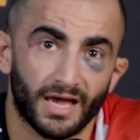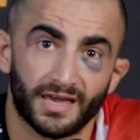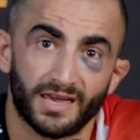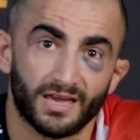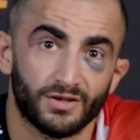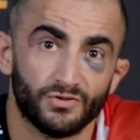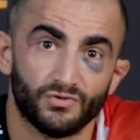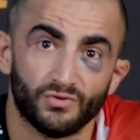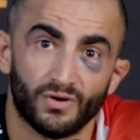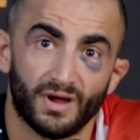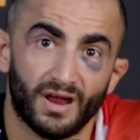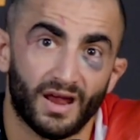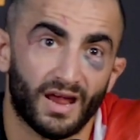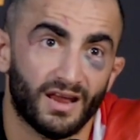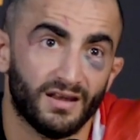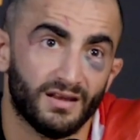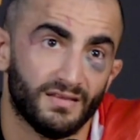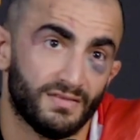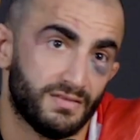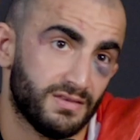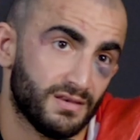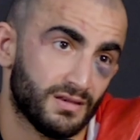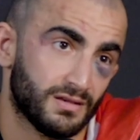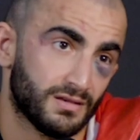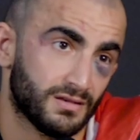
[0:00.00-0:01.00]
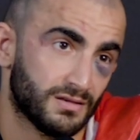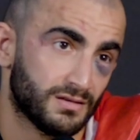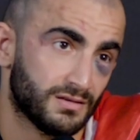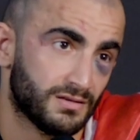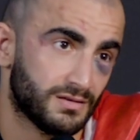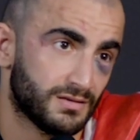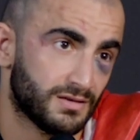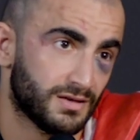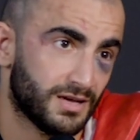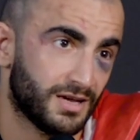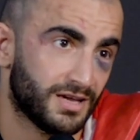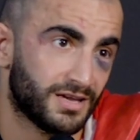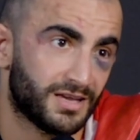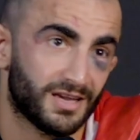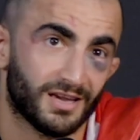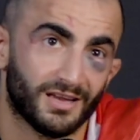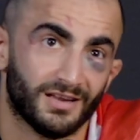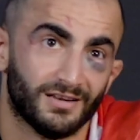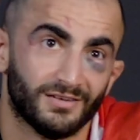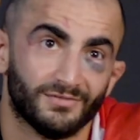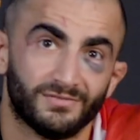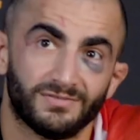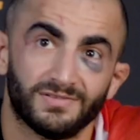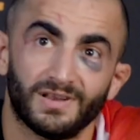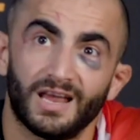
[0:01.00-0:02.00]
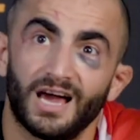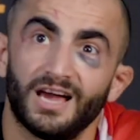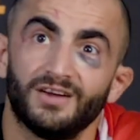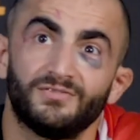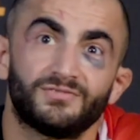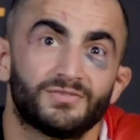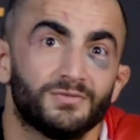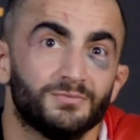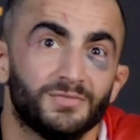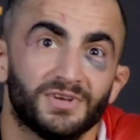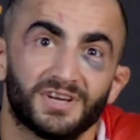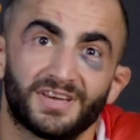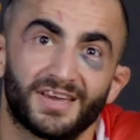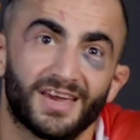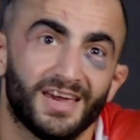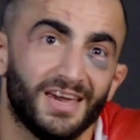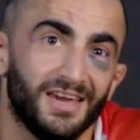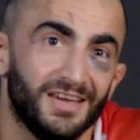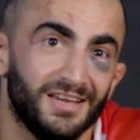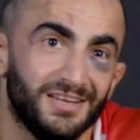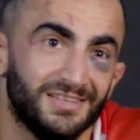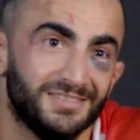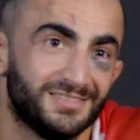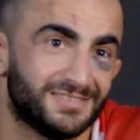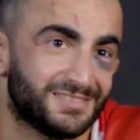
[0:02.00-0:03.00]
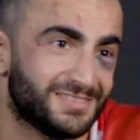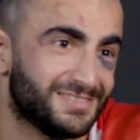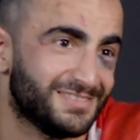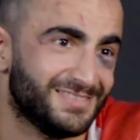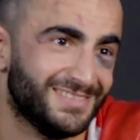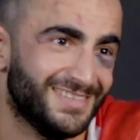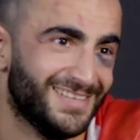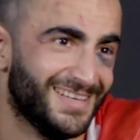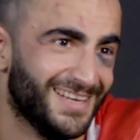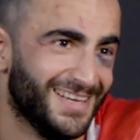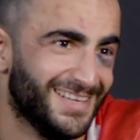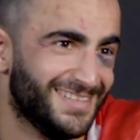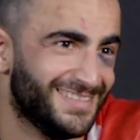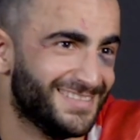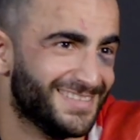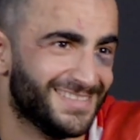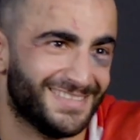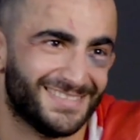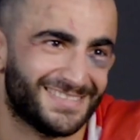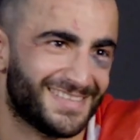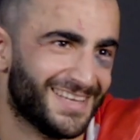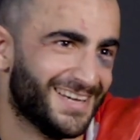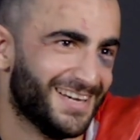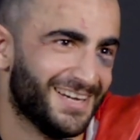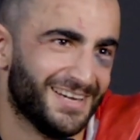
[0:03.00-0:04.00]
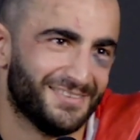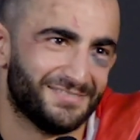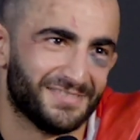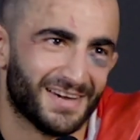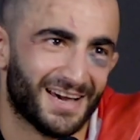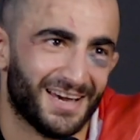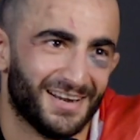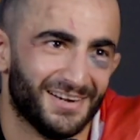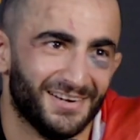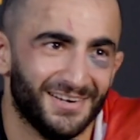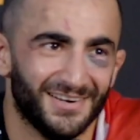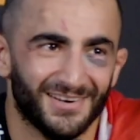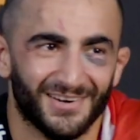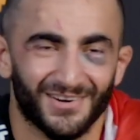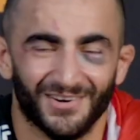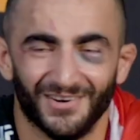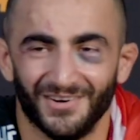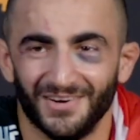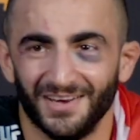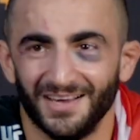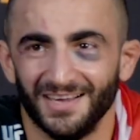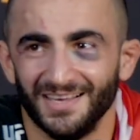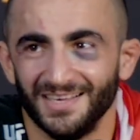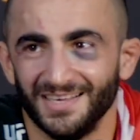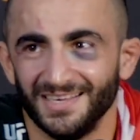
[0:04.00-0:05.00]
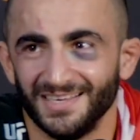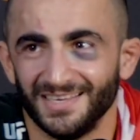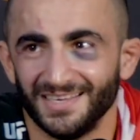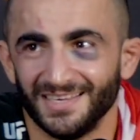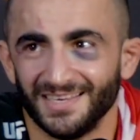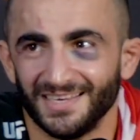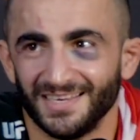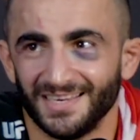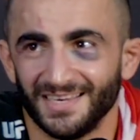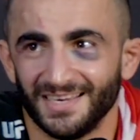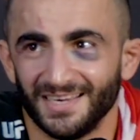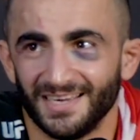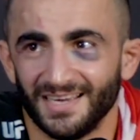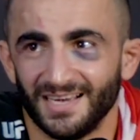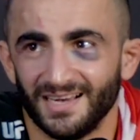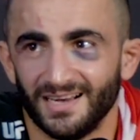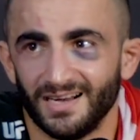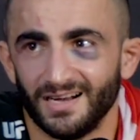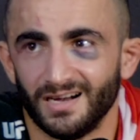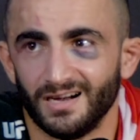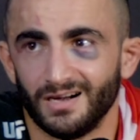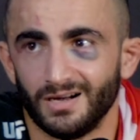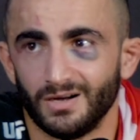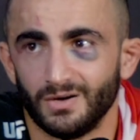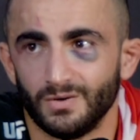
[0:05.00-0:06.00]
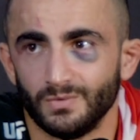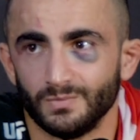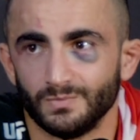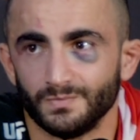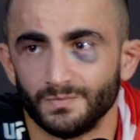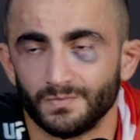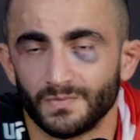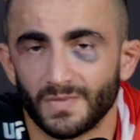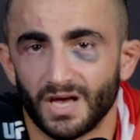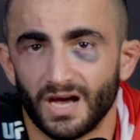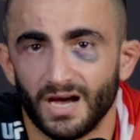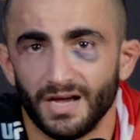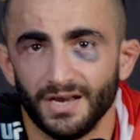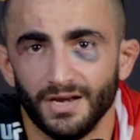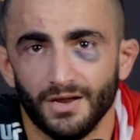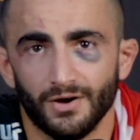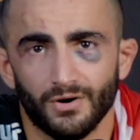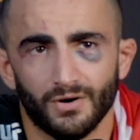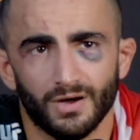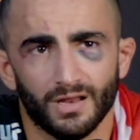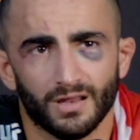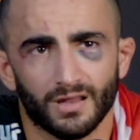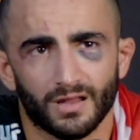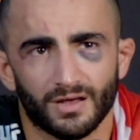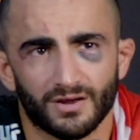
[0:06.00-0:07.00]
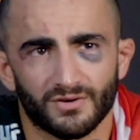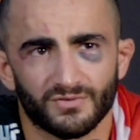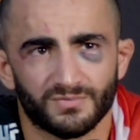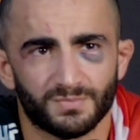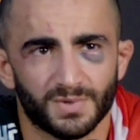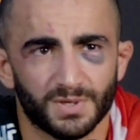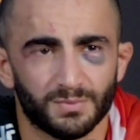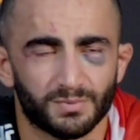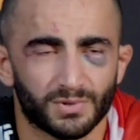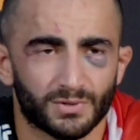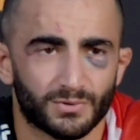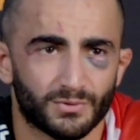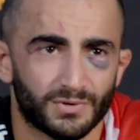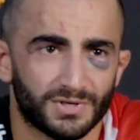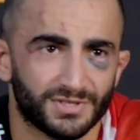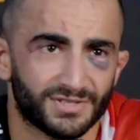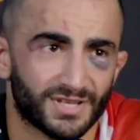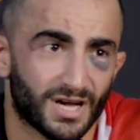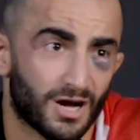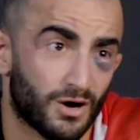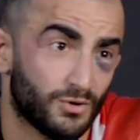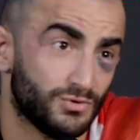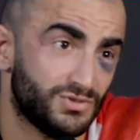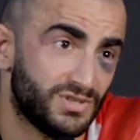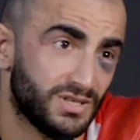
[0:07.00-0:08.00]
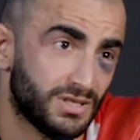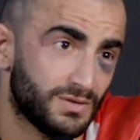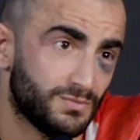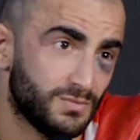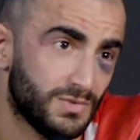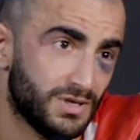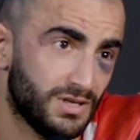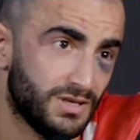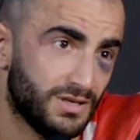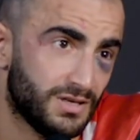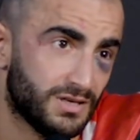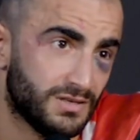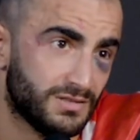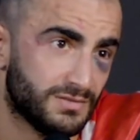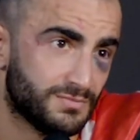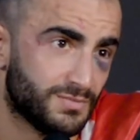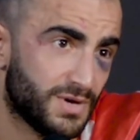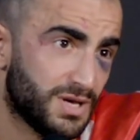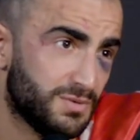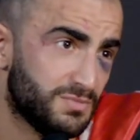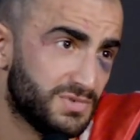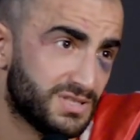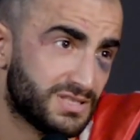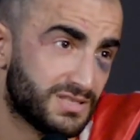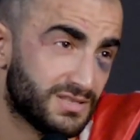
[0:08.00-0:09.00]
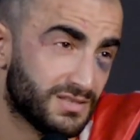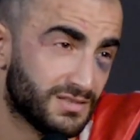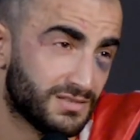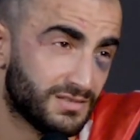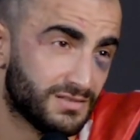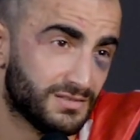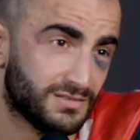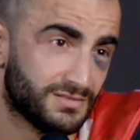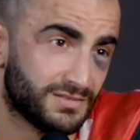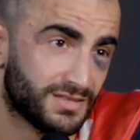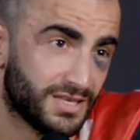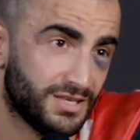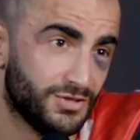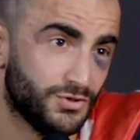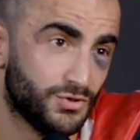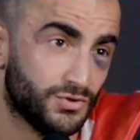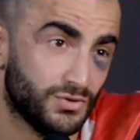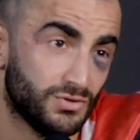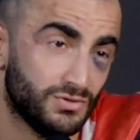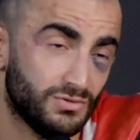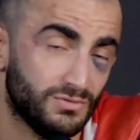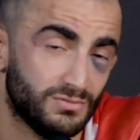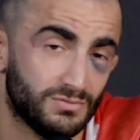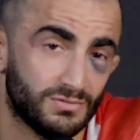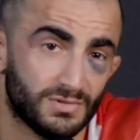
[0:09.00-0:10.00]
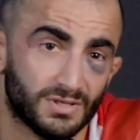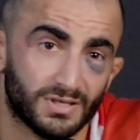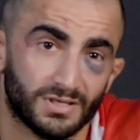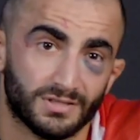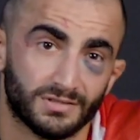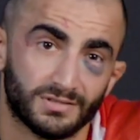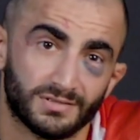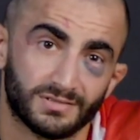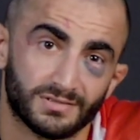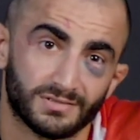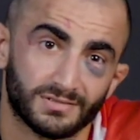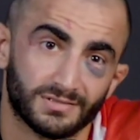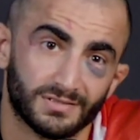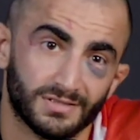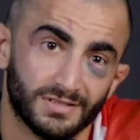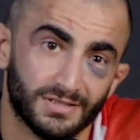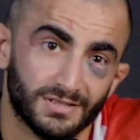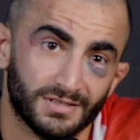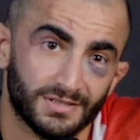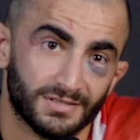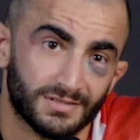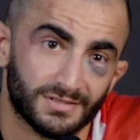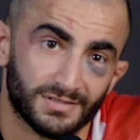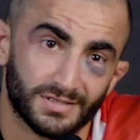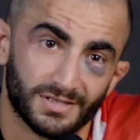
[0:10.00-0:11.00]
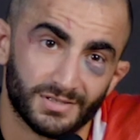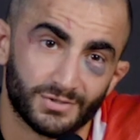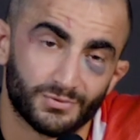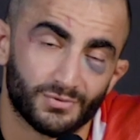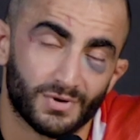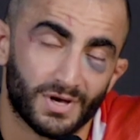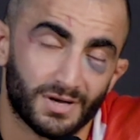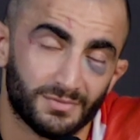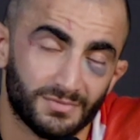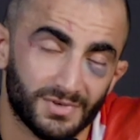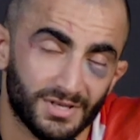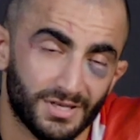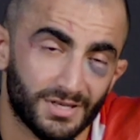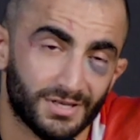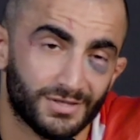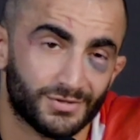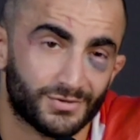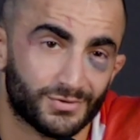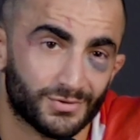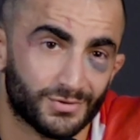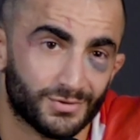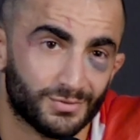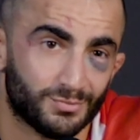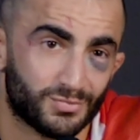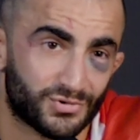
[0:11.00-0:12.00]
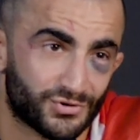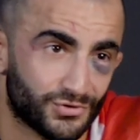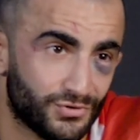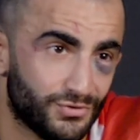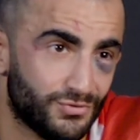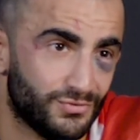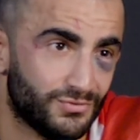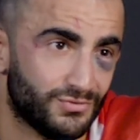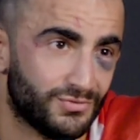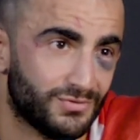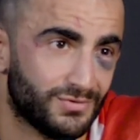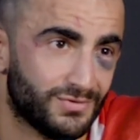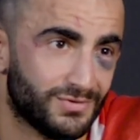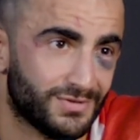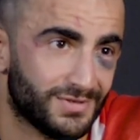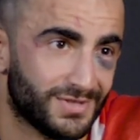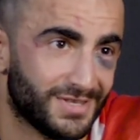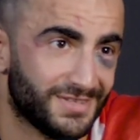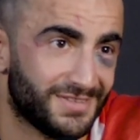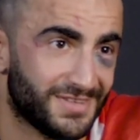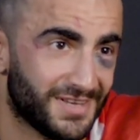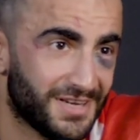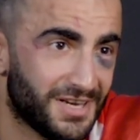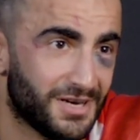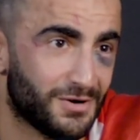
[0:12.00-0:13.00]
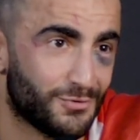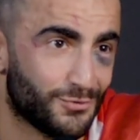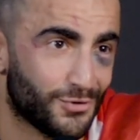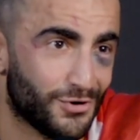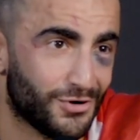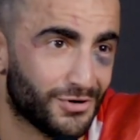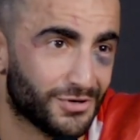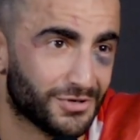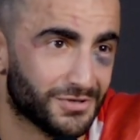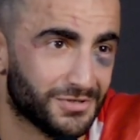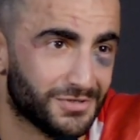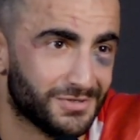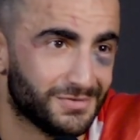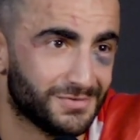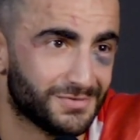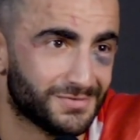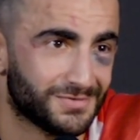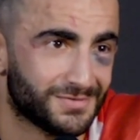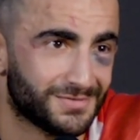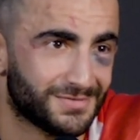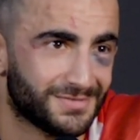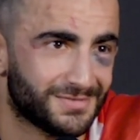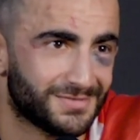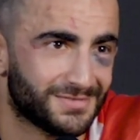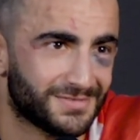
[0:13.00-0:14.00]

I can do anything. I can fly from the cage and stuff. I don't know. I know a lot of people were doubting me, and maybe still they do, but that's why I'm here, to prove that they are wrong, you know.